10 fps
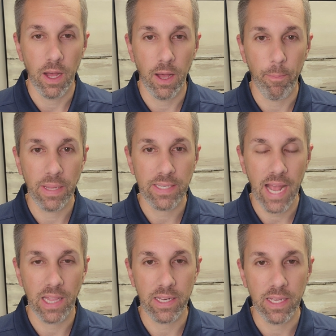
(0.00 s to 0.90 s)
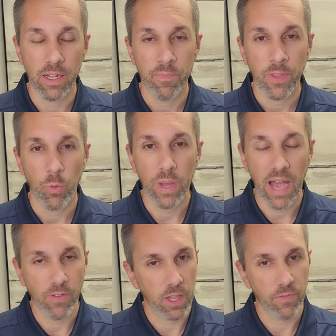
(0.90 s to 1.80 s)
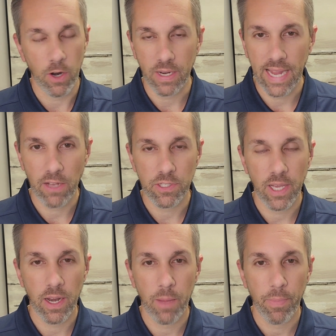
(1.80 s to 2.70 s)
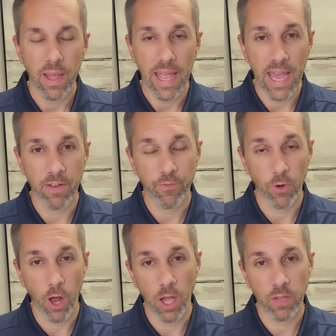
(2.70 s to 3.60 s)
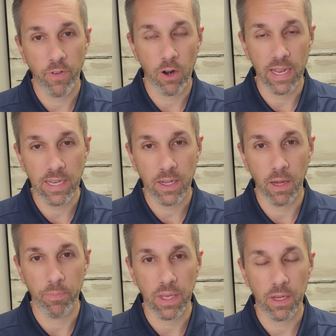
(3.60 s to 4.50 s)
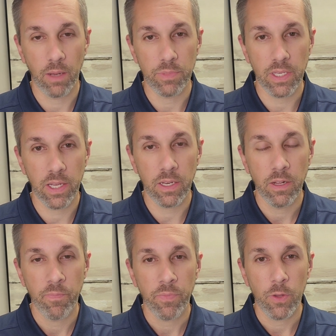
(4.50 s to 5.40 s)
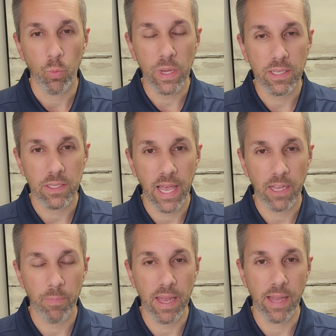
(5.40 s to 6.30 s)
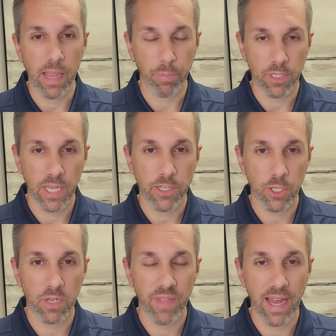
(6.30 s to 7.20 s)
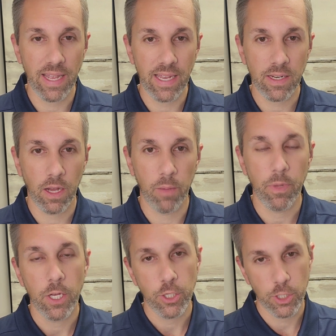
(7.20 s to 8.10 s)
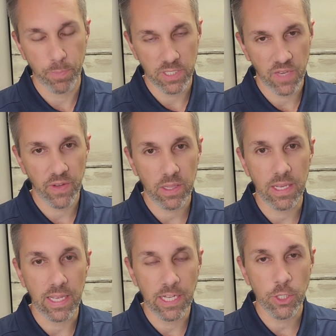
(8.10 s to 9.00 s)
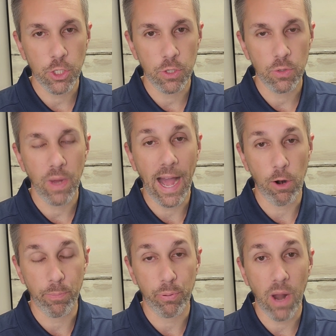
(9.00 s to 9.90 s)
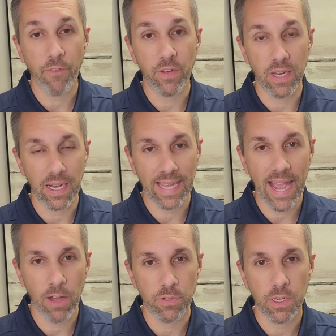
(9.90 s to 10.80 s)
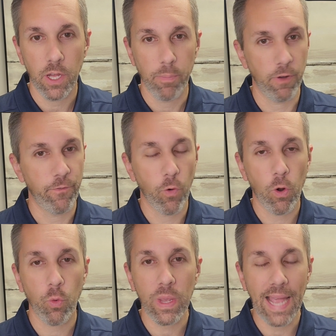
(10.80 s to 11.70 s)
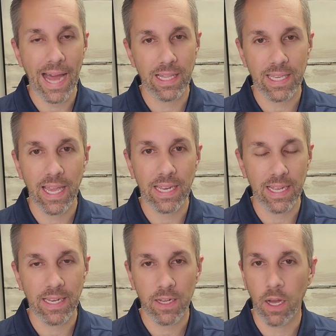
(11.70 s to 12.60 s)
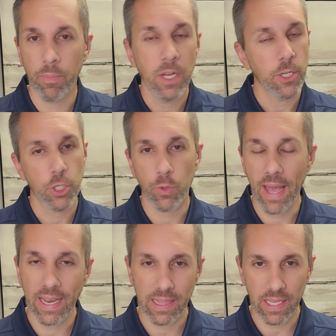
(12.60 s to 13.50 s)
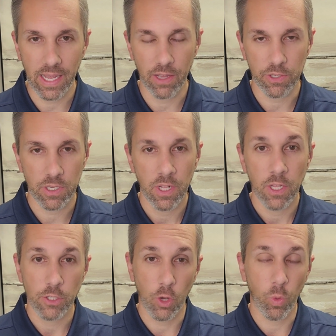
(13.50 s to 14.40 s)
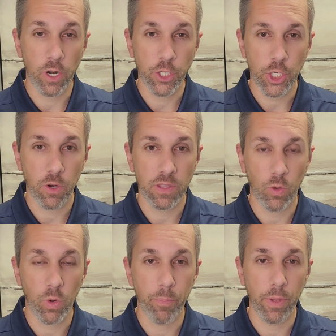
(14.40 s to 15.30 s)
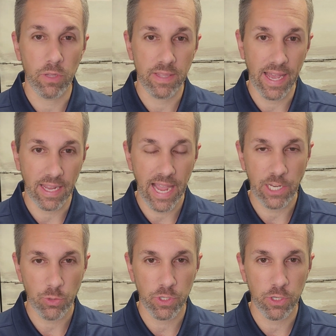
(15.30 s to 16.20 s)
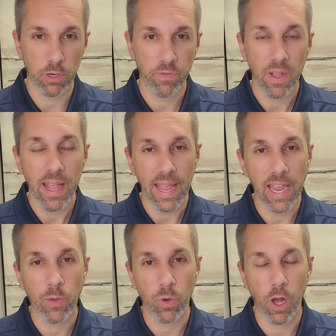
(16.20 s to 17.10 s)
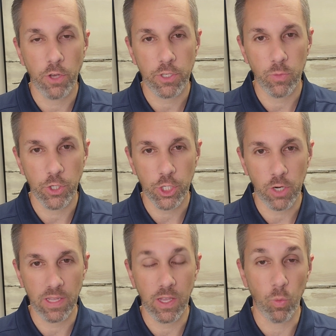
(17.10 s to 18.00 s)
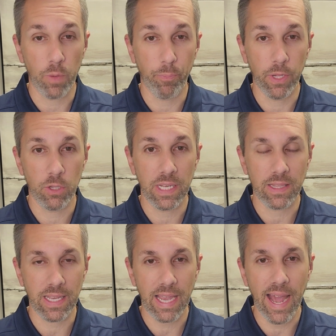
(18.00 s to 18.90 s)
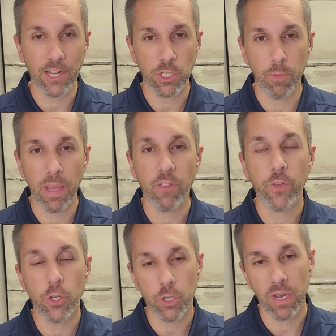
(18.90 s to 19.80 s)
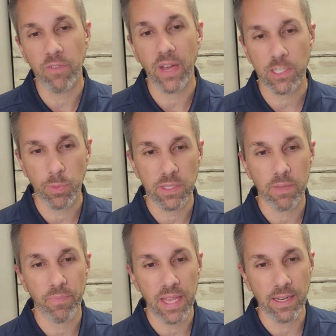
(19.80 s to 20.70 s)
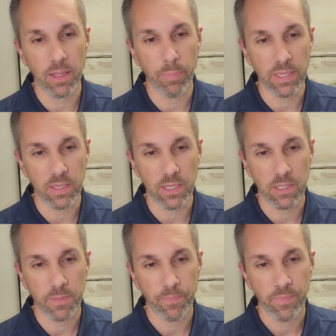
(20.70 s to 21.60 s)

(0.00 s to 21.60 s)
mentality. We have all of our accounts set up, and for all of our income that comes in, we segment a percentage of that income specifically into our profit account before we allocate income to anything else. So we're ensuring that we're building that cash reserve, and we're also ensuring that we're building the cash to make future investments into the business.